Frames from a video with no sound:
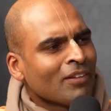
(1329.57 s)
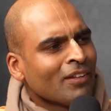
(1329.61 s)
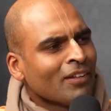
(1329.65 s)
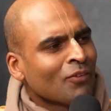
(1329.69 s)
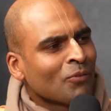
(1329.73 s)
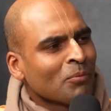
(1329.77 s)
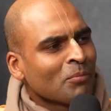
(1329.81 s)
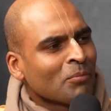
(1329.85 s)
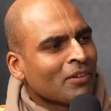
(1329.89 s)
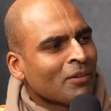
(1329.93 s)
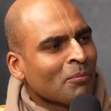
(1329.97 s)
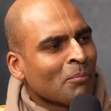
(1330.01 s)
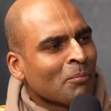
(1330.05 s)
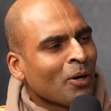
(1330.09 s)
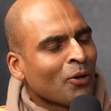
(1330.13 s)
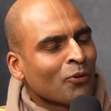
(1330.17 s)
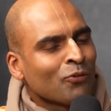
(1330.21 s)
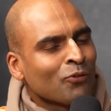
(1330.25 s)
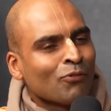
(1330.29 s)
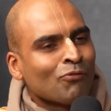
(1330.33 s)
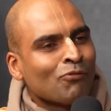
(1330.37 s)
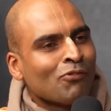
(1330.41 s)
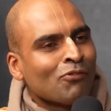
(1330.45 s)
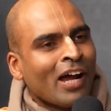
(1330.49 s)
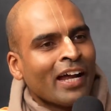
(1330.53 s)
the
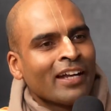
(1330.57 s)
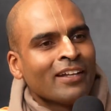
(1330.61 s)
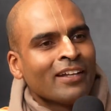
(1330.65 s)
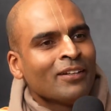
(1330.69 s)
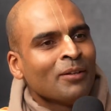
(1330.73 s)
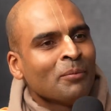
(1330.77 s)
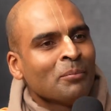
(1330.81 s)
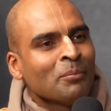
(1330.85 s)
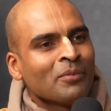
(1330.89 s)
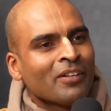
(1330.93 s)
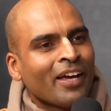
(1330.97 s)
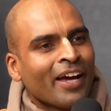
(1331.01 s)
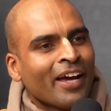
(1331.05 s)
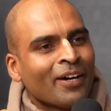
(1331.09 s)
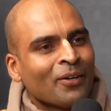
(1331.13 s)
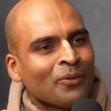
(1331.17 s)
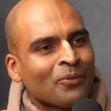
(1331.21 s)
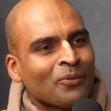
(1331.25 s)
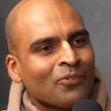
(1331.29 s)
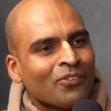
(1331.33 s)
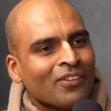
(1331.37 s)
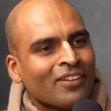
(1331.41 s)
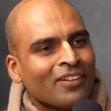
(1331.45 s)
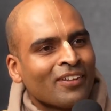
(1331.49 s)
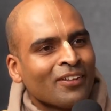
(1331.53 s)
most random
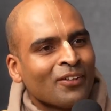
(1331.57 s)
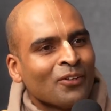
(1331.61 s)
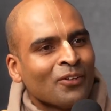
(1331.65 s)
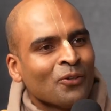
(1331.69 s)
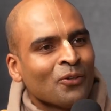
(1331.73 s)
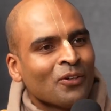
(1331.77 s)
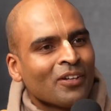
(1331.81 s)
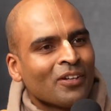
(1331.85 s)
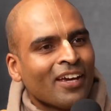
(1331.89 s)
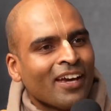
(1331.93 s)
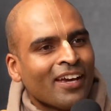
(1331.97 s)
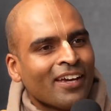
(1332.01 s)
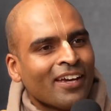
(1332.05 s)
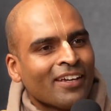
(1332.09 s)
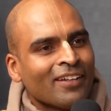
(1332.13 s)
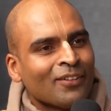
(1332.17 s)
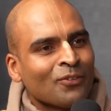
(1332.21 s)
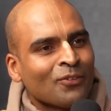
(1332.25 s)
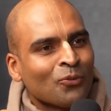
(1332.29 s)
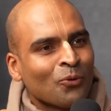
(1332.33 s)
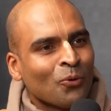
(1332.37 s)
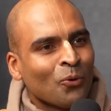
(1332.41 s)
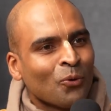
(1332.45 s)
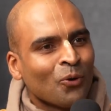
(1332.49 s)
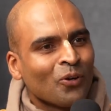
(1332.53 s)
towns in the UK,
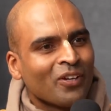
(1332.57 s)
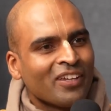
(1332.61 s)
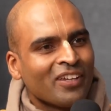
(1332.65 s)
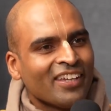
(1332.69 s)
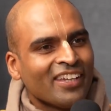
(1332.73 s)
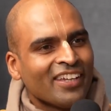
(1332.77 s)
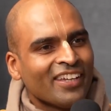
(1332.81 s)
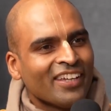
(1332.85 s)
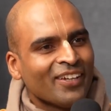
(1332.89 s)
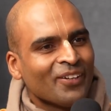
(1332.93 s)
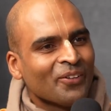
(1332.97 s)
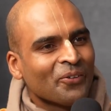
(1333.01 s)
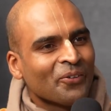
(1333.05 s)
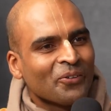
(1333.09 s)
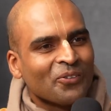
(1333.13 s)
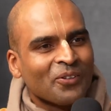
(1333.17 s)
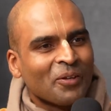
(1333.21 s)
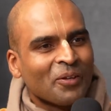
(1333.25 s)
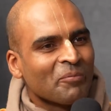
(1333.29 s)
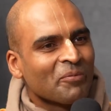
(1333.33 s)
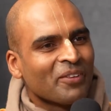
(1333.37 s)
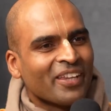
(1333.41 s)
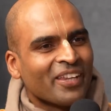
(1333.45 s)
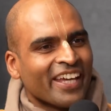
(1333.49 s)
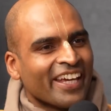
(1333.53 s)
Torquay or
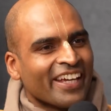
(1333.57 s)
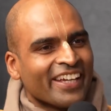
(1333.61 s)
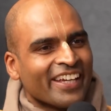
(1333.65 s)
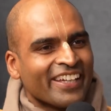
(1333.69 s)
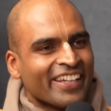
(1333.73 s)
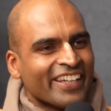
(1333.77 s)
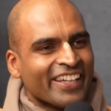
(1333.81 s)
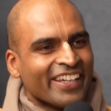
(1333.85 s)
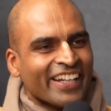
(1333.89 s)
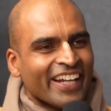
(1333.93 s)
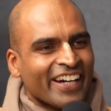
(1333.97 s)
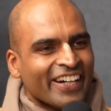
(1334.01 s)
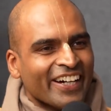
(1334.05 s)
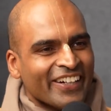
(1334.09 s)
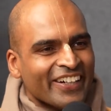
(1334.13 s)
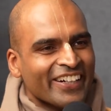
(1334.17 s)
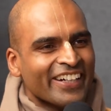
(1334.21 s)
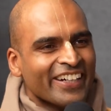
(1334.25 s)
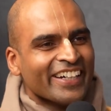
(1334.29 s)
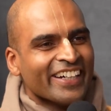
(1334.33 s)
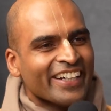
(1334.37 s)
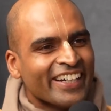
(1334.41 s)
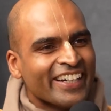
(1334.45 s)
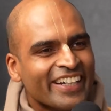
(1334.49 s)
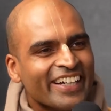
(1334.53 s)
something. You know?
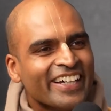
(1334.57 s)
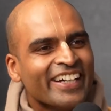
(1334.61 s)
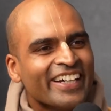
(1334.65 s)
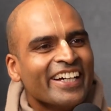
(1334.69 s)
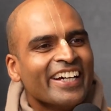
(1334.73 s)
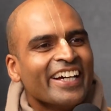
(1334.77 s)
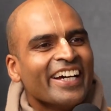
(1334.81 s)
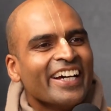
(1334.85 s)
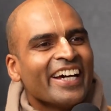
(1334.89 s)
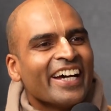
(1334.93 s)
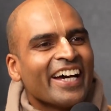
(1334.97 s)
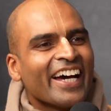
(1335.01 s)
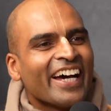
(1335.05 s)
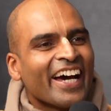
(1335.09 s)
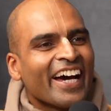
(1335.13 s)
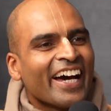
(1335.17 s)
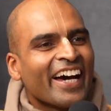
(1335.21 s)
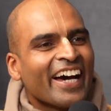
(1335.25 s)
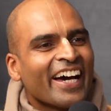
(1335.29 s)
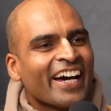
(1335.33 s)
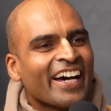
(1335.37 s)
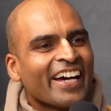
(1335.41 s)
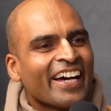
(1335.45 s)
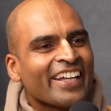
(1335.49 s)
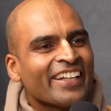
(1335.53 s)

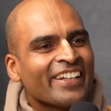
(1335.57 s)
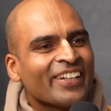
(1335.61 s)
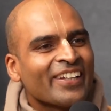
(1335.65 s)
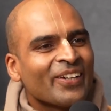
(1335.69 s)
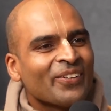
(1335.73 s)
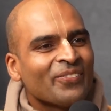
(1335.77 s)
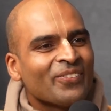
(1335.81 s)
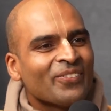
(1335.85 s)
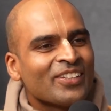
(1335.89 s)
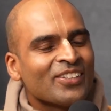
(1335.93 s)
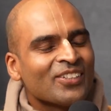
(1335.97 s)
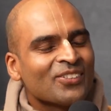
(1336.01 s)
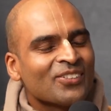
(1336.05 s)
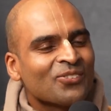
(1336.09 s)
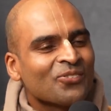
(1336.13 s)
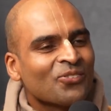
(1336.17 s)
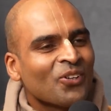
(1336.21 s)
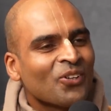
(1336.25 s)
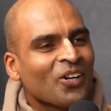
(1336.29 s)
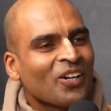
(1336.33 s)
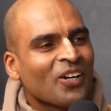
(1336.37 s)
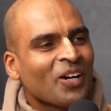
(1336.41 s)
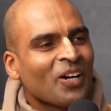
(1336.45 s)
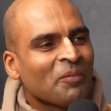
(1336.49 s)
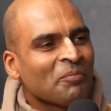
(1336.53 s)
And we just
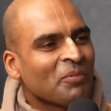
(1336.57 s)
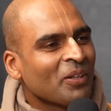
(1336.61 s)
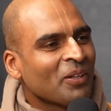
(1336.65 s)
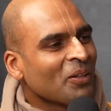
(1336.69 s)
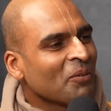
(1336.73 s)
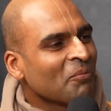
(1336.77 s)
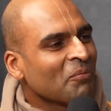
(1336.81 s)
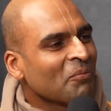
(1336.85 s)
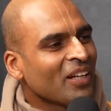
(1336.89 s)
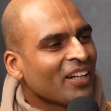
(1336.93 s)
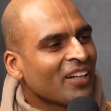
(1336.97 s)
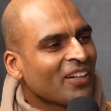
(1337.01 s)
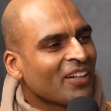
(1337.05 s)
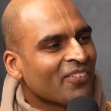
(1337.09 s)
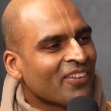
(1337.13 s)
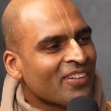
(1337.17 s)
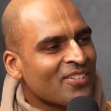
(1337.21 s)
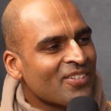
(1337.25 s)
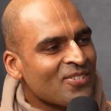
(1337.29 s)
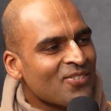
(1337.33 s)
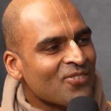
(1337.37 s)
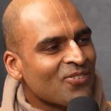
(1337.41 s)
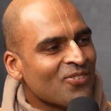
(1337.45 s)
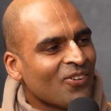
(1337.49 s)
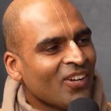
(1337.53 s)
rock up in the middle of the
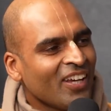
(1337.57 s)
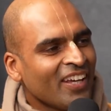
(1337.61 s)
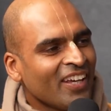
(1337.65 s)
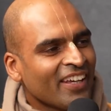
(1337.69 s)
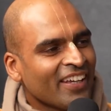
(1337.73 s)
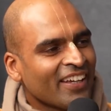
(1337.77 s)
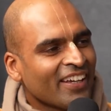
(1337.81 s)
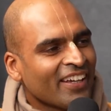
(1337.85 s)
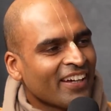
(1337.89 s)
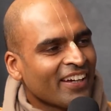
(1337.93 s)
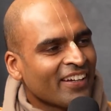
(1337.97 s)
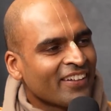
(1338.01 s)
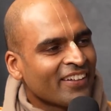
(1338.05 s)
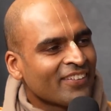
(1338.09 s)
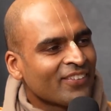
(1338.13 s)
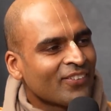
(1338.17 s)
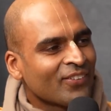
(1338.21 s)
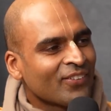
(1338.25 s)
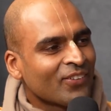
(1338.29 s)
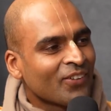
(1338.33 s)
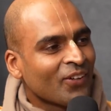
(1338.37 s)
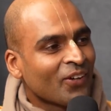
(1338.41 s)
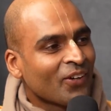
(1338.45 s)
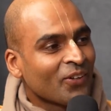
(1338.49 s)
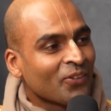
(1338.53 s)
street and
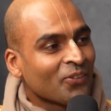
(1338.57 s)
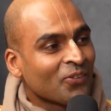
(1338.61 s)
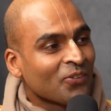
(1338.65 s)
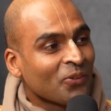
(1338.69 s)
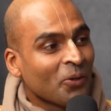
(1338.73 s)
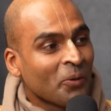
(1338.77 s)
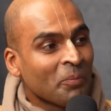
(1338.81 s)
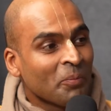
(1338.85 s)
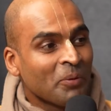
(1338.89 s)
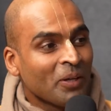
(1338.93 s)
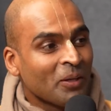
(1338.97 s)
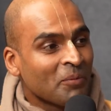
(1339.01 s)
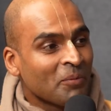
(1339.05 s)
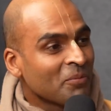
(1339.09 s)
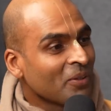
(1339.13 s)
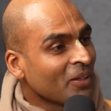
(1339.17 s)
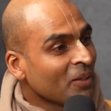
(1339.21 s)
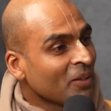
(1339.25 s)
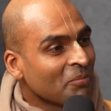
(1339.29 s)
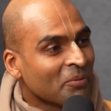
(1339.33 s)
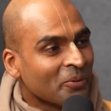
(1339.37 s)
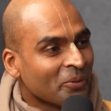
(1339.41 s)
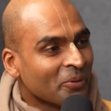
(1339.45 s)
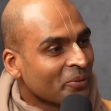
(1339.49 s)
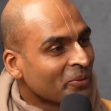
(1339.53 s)
start stopping
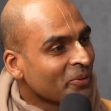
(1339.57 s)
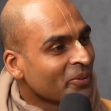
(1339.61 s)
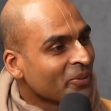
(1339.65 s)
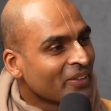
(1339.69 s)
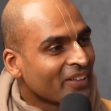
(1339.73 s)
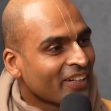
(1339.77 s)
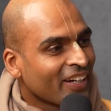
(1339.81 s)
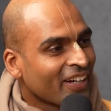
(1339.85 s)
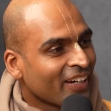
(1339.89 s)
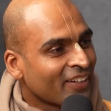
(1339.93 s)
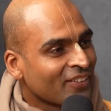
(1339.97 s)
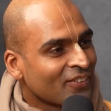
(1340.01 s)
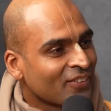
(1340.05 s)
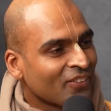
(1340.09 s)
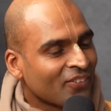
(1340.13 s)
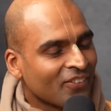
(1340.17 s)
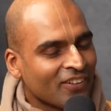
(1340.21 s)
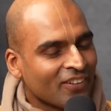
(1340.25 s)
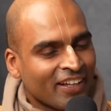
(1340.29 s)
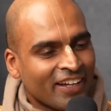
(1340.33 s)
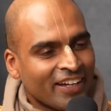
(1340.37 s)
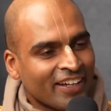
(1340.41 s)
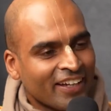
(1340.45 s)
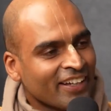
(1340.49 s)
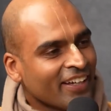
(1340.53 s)
people. And just
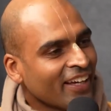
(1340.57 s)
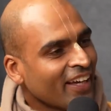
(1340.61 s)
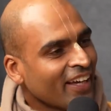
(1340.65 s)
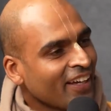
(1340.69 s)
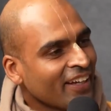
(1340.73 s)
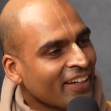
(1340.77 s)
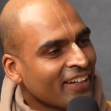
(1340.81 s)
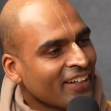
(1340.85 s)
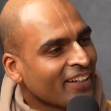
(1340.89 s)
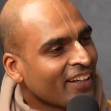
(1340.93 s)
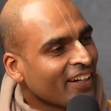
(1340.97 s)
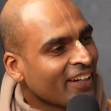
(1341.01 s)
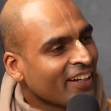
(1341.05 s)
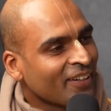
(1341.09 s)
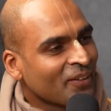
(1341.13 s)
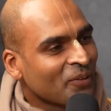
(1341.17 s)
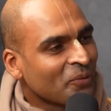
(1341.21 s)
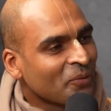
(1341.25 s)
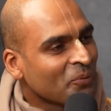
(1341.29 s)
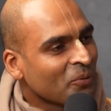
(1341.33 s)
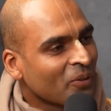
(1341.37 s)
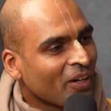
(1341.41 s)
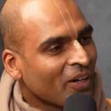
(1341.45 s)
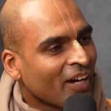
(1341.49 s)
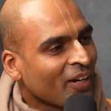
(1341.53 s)
like, hey, like,
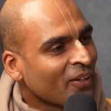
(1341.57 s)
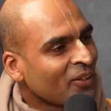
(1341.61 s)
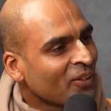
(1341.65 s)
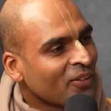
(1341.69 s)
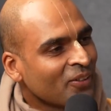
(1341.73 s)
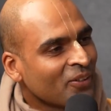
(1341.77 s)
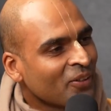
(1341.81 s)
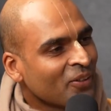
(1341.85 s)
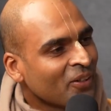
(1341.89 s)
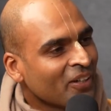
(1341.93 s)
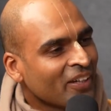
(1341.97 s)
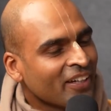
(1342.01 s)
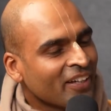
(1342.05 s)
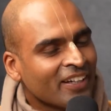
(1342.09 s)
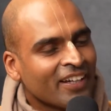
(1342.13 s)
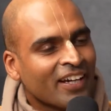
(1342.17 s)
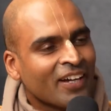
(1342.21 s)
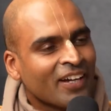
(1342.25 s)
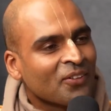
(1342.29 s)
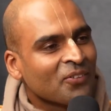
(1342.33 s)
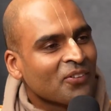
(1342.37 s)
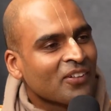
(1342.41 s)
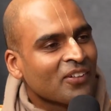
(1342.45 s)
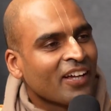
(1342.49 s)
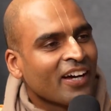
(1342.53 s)
how you doing?
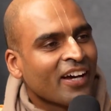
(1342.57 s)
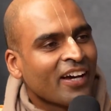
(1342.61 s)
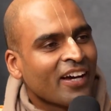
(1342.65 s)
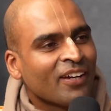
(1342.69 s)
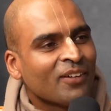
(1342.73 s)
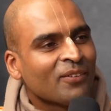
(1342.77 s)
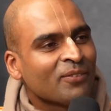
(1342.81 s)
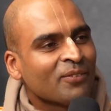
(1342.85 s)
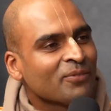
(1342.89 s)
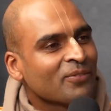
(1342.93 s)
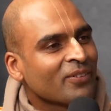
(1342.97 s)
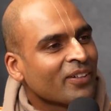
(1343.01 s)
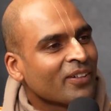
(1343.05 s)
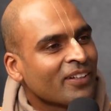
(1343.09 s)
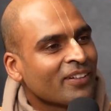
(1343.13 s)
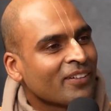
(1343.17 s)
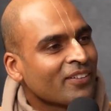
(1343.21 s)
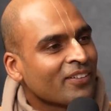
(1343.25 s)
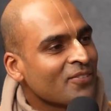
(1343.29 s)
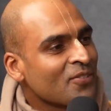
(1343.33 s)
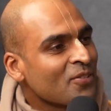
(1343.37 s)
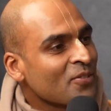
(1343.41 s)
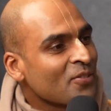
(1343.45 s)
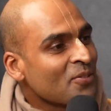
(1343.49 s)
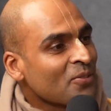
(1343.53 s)
How's life?
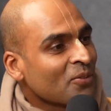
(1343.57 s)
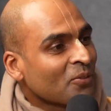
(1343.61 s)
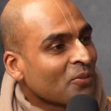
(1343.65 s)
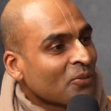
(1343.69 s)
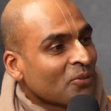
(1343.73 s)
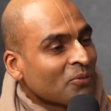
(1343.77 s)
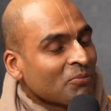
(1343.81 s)
And just